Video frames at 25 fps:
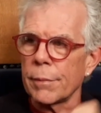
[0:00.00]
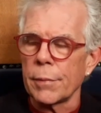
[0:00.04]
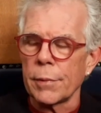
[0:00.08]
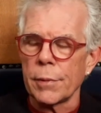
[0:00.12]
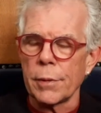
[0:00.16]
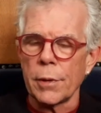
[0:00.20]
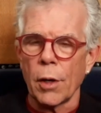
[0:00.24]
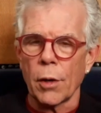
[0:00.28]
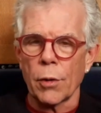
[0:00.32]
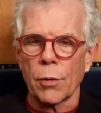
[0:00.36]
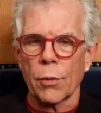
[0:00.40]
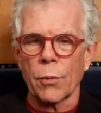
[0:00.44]

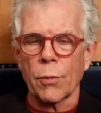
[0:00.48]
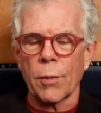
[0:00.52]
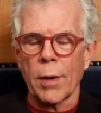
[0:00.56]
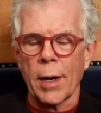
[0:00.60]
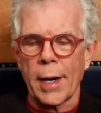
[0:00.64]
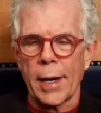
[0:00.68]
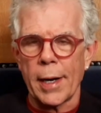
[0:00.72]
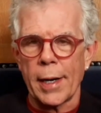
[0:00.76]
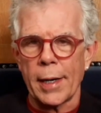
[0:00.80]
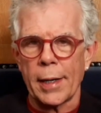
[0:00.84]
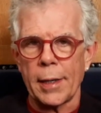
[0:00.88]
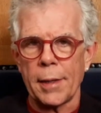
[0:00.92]

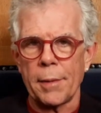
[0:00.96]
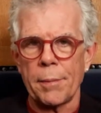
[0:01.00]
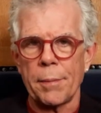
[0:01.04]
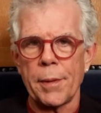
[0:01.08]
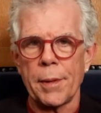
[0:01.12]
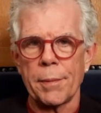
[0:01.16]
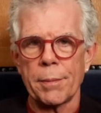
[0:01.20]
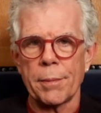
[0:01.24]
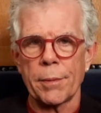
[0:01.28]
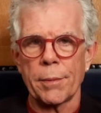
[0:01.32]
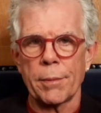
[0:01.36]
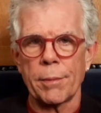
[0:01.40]
notoriety.
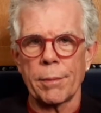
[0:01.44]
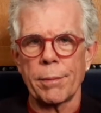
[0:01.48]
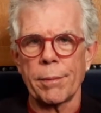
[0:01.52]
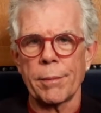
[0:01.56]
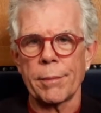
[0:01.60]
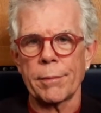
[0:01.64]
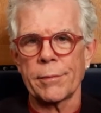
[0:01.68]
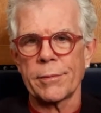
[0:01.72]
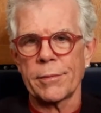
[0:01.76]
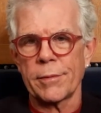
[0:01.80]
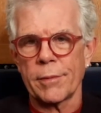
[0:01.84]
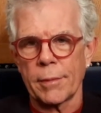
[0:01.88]
People,
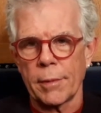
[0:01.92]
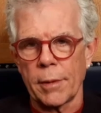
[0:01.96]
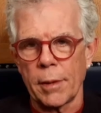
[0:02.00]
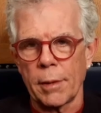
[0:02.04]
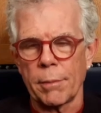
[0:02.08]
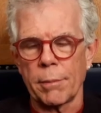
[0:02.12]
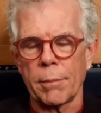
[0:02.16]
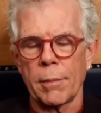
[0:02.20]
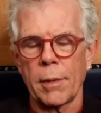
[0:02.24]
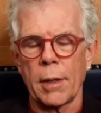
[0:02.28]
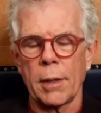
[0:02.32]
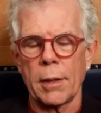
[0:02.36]

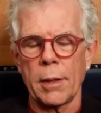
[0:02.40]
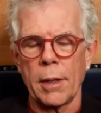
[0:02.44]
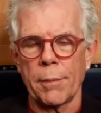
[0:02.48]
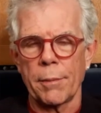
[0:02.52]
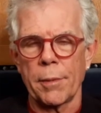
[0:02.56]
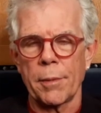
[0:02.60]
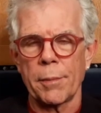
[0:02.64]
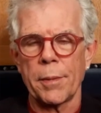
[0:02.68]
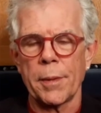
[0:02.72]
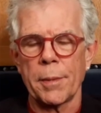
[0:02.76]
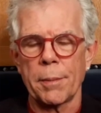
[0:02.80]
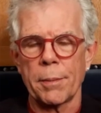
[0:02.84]
a number
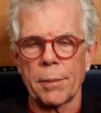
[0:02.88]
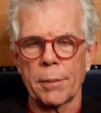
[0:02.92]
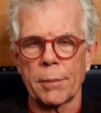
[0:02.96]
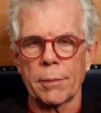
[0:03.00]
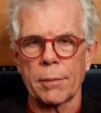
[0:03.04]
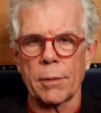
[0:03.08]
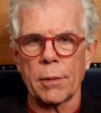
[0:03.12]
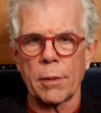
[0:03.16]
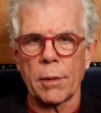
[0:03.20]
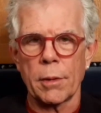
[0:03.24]
of people